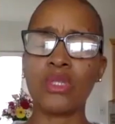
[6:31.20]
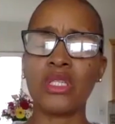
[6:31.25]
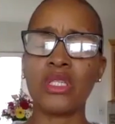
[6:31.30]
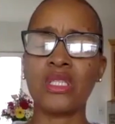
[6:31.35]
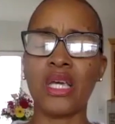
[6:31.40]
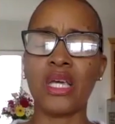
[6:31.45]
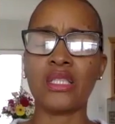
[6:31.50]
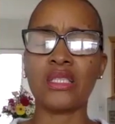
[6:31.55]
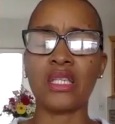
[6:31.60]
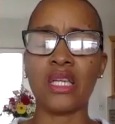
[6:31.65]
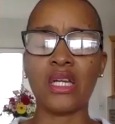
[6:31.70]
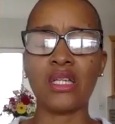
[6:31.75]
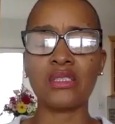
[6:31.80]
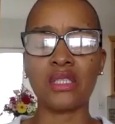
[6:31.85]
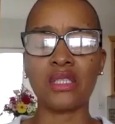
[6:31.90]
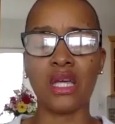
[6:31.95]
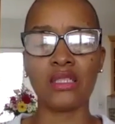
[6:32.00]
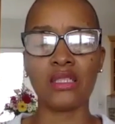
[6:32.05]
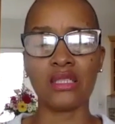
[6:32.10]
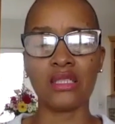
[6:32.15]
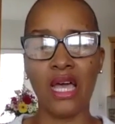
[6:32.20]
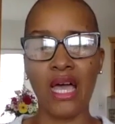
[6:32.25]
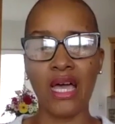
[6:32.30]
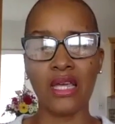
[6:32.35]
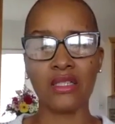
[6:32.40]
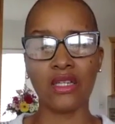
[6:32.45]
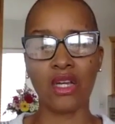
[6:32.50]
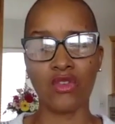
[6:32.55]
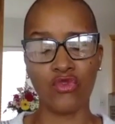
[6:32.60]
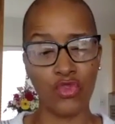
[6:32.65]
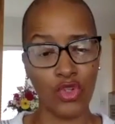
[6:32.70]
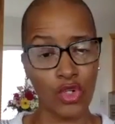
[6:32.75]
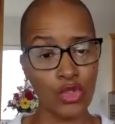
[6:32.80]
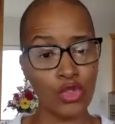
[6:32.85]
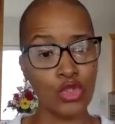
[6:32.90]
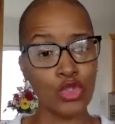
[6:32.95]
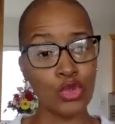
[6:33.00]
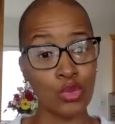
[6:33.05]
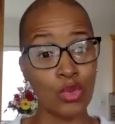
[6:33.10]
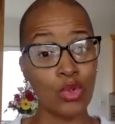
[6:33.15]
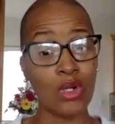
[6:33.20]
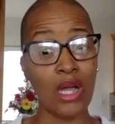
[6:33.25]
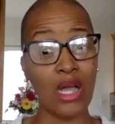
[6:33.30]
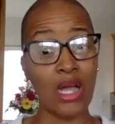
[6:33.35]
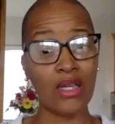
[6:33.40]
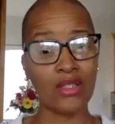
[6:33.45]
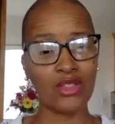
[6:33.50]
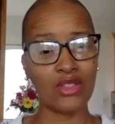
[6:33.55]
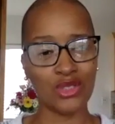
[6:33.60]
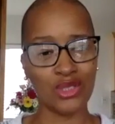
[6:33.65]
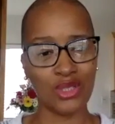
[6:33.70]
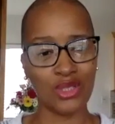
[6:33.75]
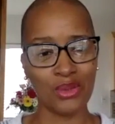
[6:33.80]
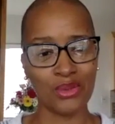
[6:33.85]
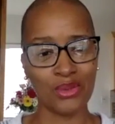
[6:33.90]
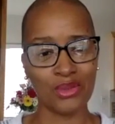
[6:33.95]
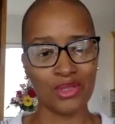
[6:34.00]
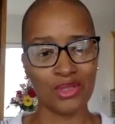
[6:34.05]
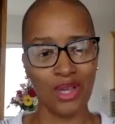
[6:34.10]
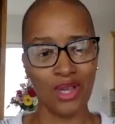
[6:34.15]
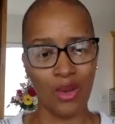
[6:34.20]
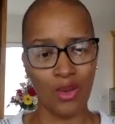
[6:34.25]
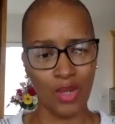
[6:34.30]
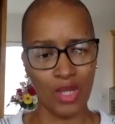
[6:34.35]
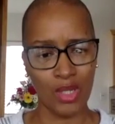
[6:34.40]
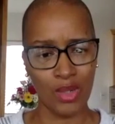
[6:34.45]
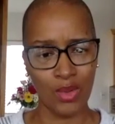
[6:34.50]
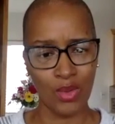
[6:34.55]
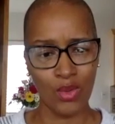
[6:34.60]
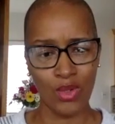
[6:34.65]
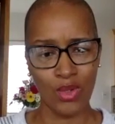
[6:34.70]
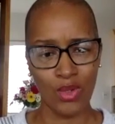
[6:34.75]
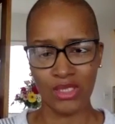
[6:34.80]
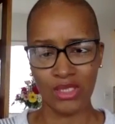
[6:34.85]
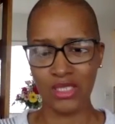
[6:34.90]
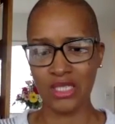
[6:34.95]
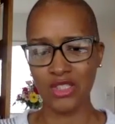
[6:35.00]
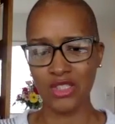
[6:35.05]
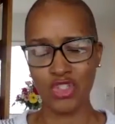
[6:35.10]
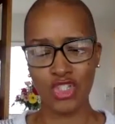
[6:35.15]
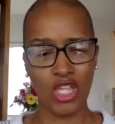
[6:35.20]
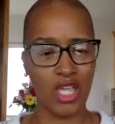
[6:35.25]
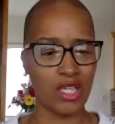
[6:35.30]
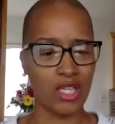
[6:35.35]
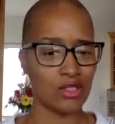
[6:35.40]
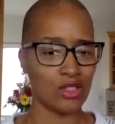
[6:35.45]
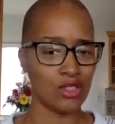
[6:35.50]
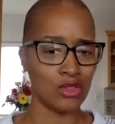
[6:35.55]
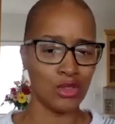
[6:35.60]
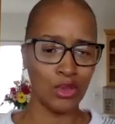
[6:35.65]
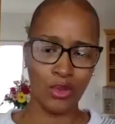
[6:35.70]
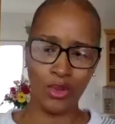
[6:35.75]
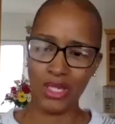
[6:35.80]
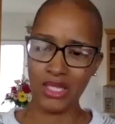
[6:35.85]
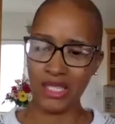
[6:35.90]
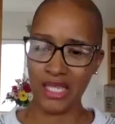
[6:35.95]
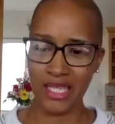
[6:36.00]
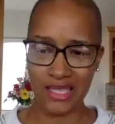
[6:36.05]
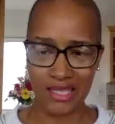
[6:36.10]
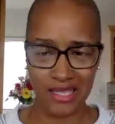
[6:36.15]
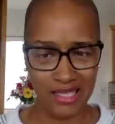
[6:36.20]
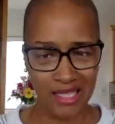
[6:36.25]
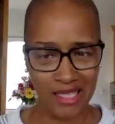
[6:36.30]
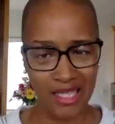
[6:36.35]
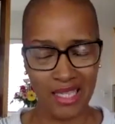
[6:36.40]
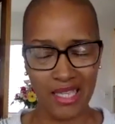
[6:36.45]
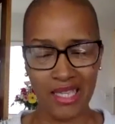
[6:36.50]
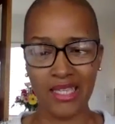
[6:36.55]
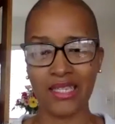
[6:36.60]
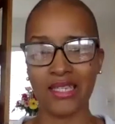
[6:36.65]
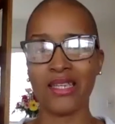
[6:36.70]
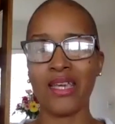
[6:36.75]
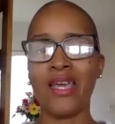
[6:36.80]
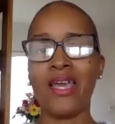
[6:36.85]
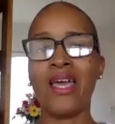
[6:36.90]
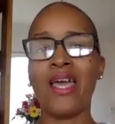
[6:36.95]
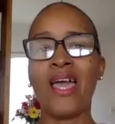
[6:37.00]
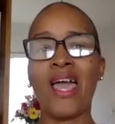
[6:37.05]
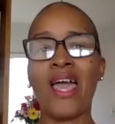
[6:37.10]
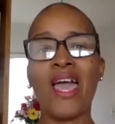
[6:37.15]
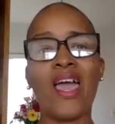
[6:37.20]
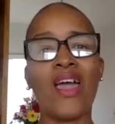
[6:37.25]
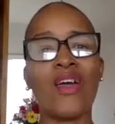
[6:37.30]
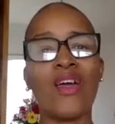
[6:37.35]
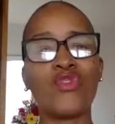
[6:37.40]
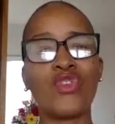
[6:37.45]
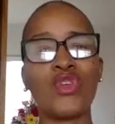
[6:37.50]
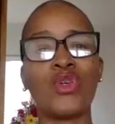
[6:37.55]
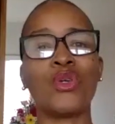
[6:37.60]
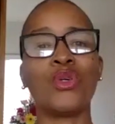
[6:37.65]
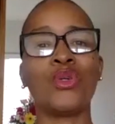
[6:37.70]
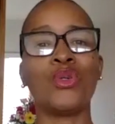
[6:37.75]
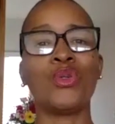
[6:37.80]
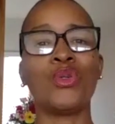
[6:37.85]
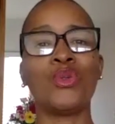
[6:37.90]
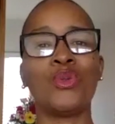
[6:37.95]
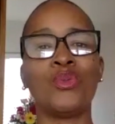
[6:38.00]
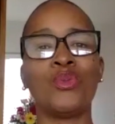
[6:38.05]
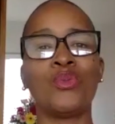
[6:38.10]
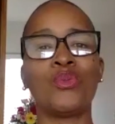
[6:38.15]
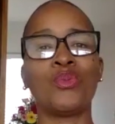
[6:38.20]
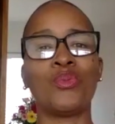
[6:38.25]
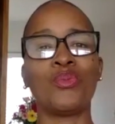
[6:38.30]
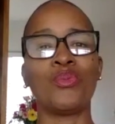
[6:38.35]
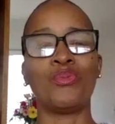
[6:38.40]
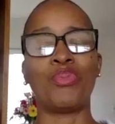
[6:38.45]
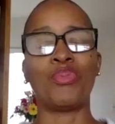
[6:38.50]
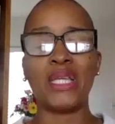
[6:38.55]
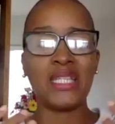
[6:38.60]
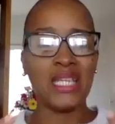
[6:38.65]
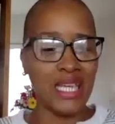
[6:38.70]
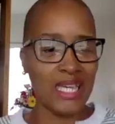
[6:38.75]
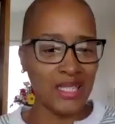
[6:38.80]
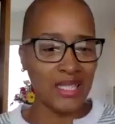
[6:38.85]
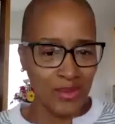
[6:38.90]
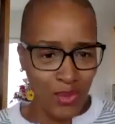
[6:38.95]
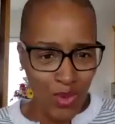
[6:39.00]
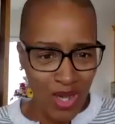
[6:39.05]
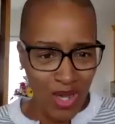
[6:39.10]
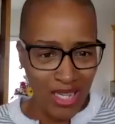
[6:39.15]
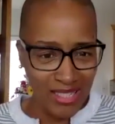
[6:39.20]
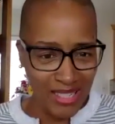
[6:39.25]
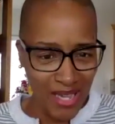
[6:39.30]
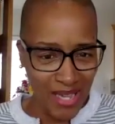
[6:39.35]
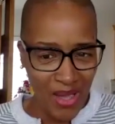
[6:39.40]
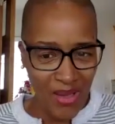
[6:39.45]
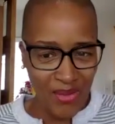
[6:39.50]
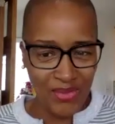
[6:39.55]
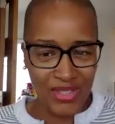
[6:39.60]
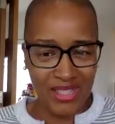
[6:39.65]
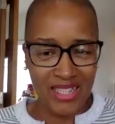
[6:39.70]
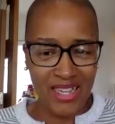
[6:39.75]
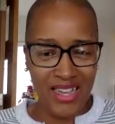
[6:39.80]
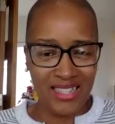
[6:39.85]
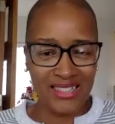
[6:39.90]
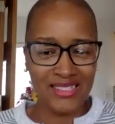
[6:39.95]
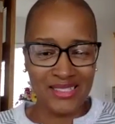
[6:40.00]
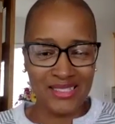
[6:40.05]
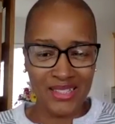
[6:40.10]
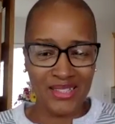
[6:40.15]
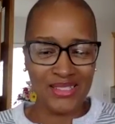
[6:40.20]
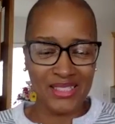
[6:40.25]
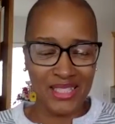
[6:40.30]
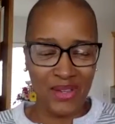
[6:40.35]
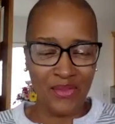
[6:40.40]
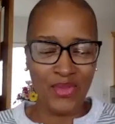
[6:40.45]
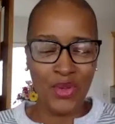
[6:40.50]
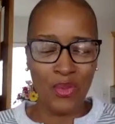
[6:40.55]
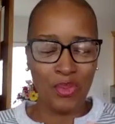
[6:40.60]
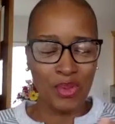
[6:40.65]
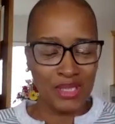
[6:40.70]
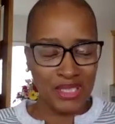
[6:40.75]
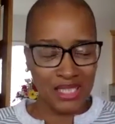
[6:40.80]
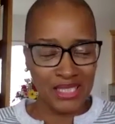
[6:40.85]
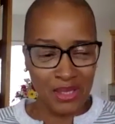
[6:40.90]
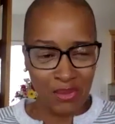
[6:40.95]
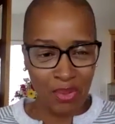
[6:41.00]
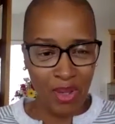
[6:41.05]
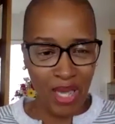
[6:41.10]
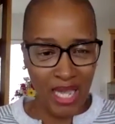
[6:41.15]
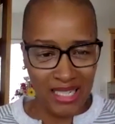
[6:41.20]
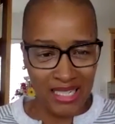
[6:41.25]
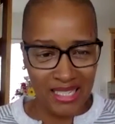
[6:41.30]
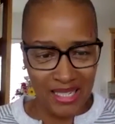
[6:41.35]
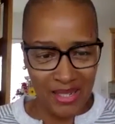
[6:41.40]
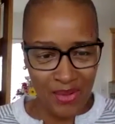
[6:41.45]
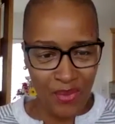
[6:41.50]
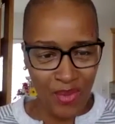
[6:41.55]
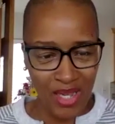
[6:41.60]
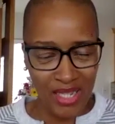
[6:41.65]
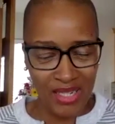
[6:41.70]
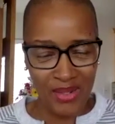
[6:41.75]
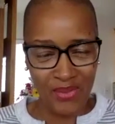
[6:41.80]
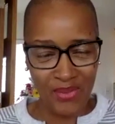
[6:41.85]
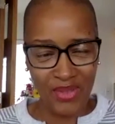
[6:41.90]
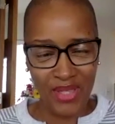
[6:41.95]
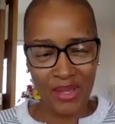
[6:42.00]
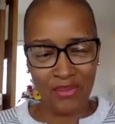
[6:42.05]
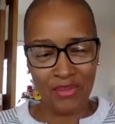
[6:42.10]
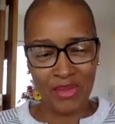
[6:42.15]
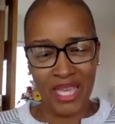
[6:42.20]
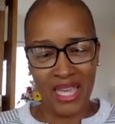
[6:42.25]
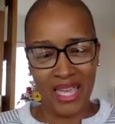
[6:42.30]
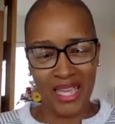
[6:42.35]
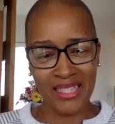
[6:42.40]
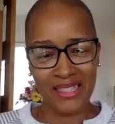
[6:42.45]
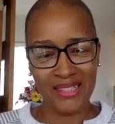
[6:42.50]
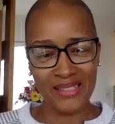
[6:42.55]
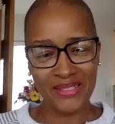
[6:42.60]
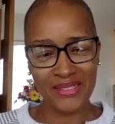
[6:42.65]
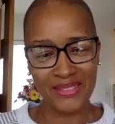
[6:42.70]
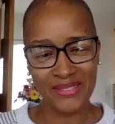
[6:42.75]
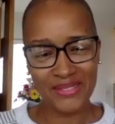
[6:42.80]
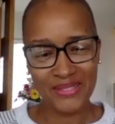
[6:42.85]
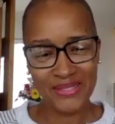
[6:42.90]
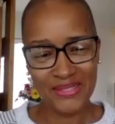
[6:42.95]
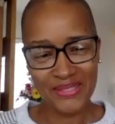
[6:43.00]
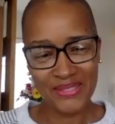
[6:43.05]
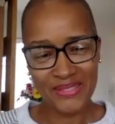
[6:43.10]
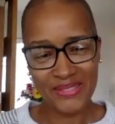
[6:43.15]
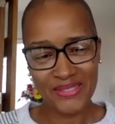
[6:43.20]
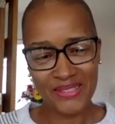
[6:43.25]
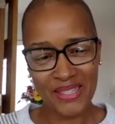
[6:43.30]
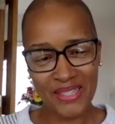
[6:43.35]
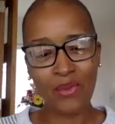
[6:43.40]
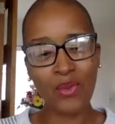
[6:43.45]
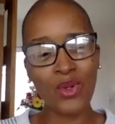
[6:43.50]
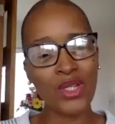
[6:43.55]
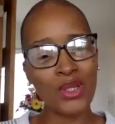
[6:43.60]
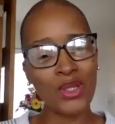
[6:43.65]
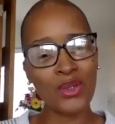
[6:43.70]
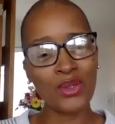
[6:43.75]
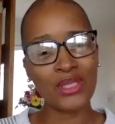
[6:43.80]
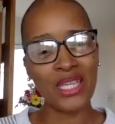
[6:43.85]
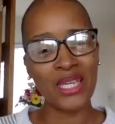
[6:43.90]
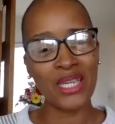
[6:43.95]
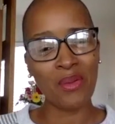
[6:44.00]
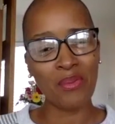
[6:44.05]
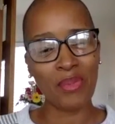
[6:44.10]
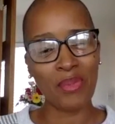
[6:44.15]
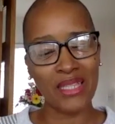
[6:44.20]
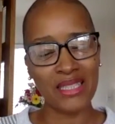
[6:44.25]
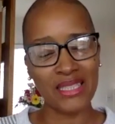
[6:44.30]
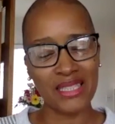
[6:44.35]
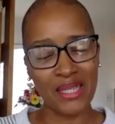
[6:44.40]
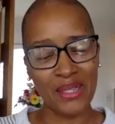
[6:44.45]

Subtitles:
Now, there's a lot of virtual concerts going on. DJs are doing their thing. Have you been in one of the concerts? Have you participated in one of them yet? And what do you think about that?